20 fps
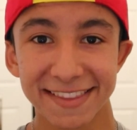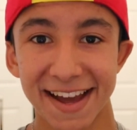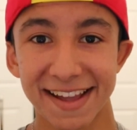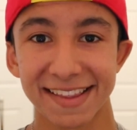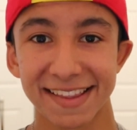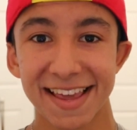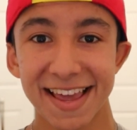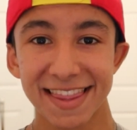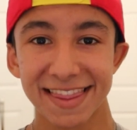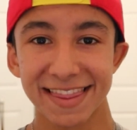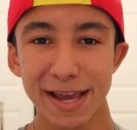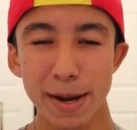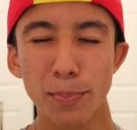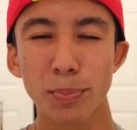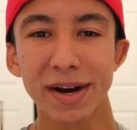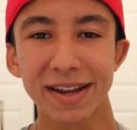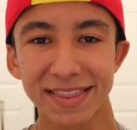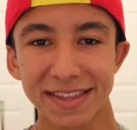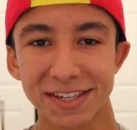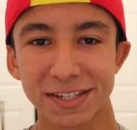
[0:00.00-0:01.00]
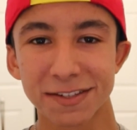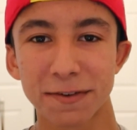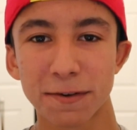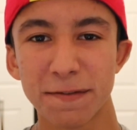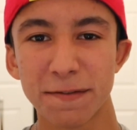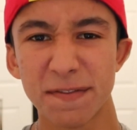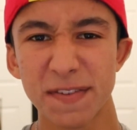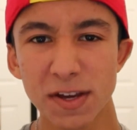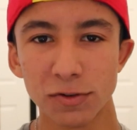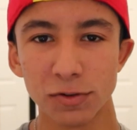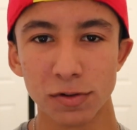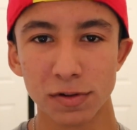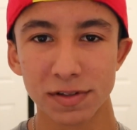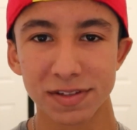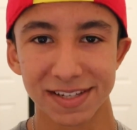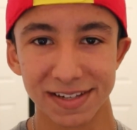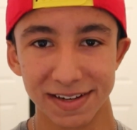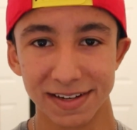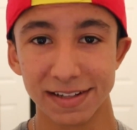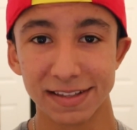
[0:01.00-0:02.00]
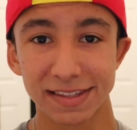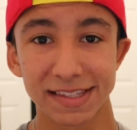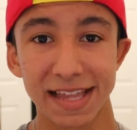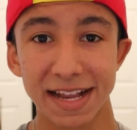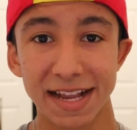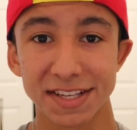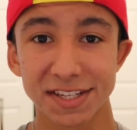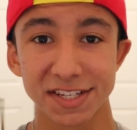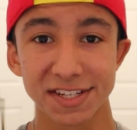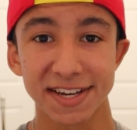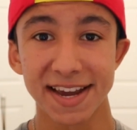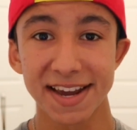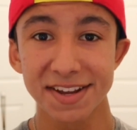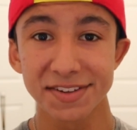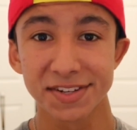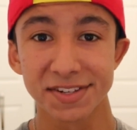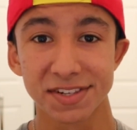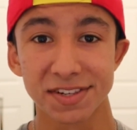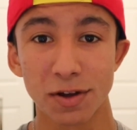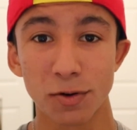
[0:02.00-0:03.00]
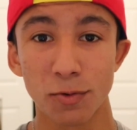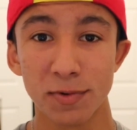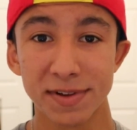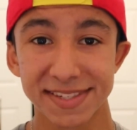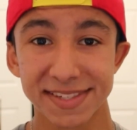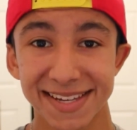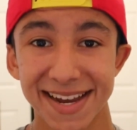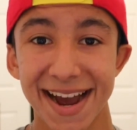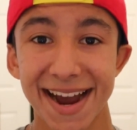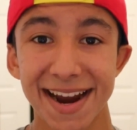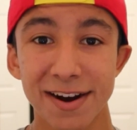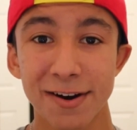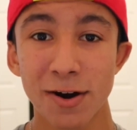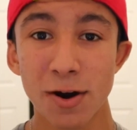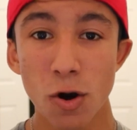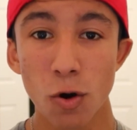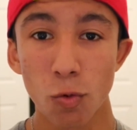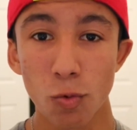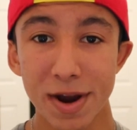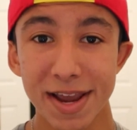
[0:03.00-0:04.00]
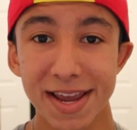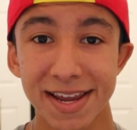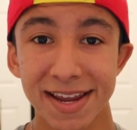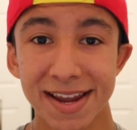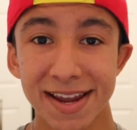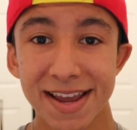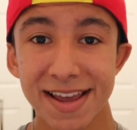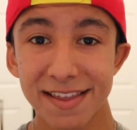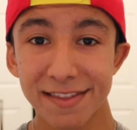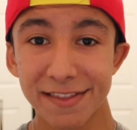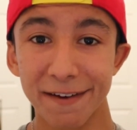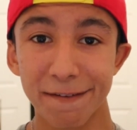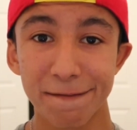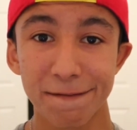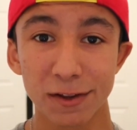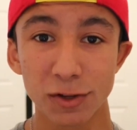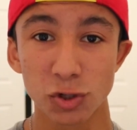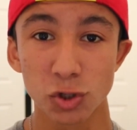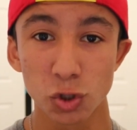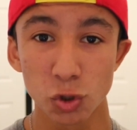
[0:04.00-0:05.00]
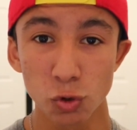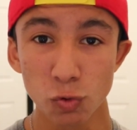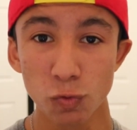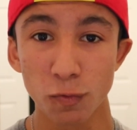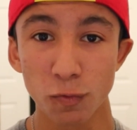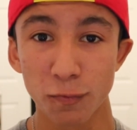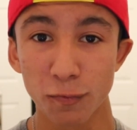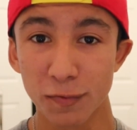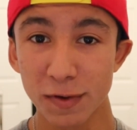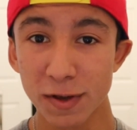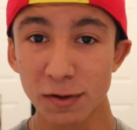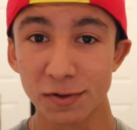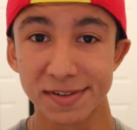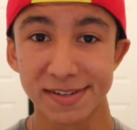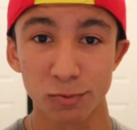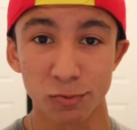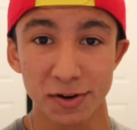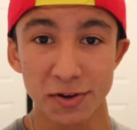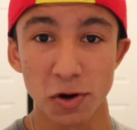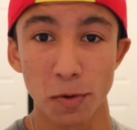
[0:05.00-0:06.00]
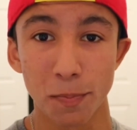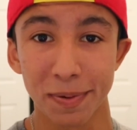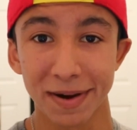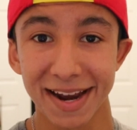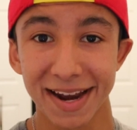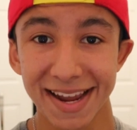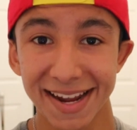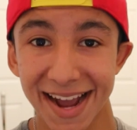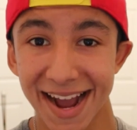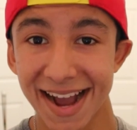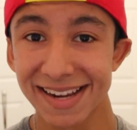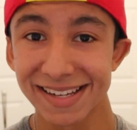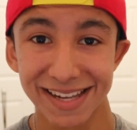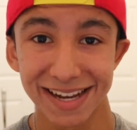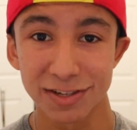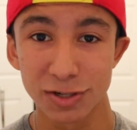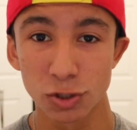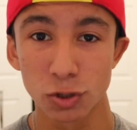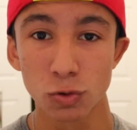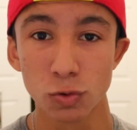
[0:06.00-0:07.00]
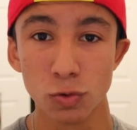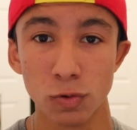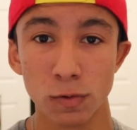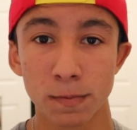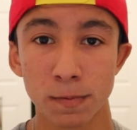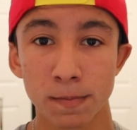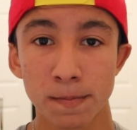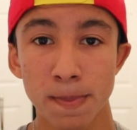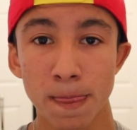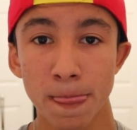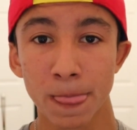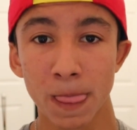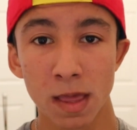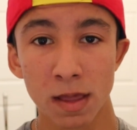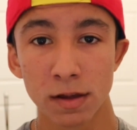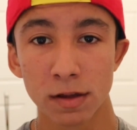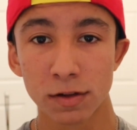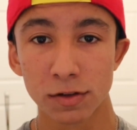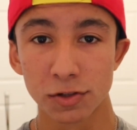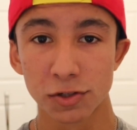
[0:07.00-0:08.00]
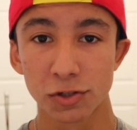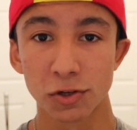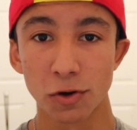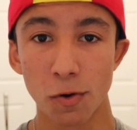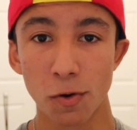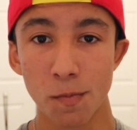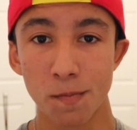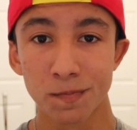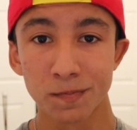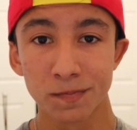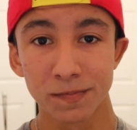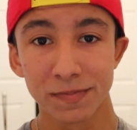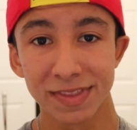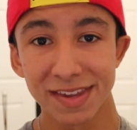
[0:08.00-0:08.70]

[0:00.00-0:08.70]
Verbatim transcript: that they bring this feel to it that changes the entire way that suit feels when you're playing as that suit. So